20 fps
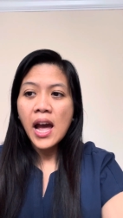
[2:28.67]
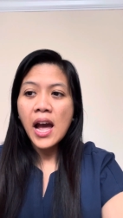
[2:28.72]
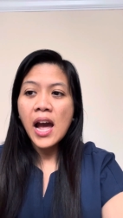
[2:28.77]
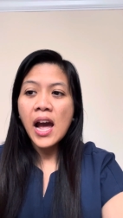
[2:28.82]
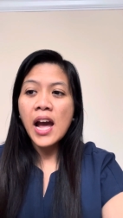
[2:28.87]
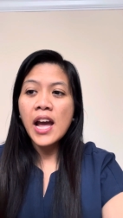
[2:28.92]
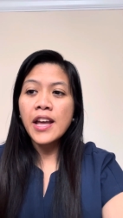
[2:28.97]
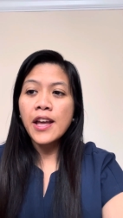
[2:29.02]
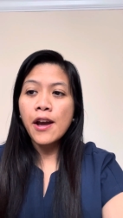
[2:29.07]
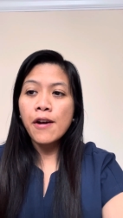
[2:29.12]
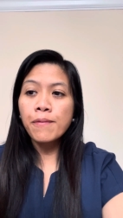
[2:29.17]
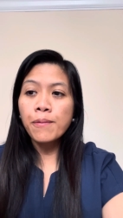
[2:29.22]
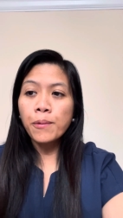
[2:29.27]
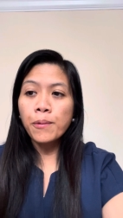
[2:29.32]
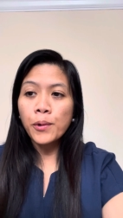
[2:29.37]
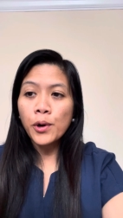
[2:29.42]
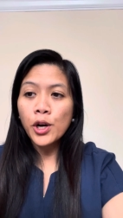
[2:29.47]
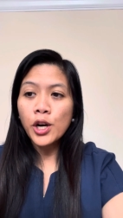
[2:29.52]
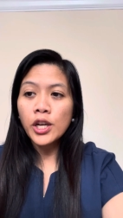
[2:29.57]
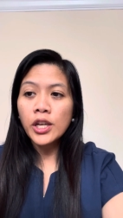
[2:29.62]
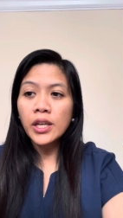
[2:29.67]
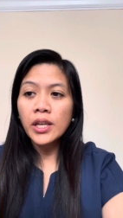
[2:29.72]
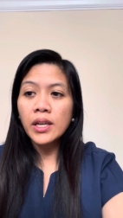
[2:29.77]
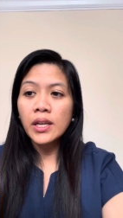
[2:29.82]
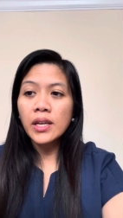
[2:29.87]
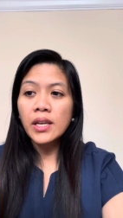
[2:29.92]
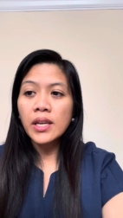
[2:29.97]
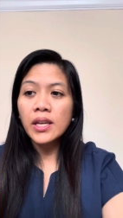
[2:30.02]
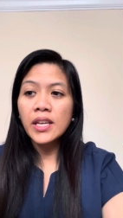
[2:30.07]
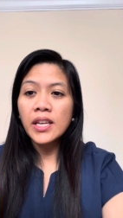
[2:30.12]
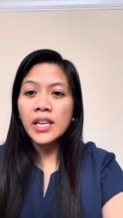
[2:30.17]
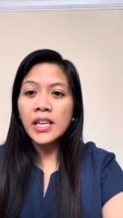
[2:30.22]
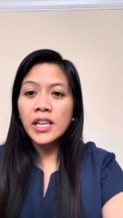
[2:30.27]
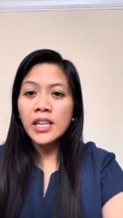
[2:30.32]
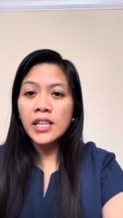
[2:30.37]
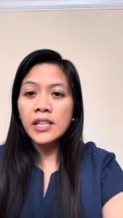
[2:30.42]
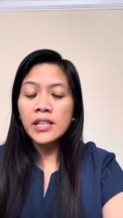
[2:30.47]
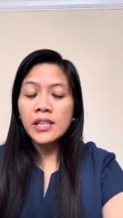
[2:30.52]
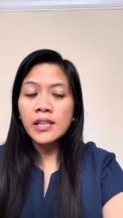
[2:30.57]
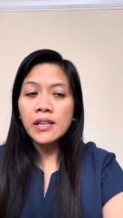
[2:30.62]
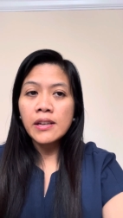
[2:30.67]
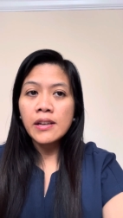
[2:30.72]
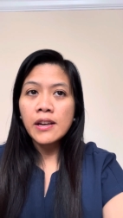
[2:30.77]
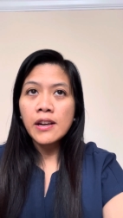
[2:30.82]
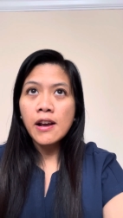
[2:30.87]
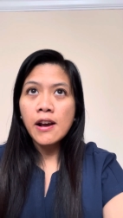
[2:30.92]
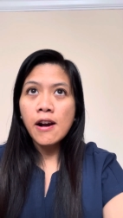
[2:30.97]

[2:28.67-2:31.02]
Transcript: I have worked in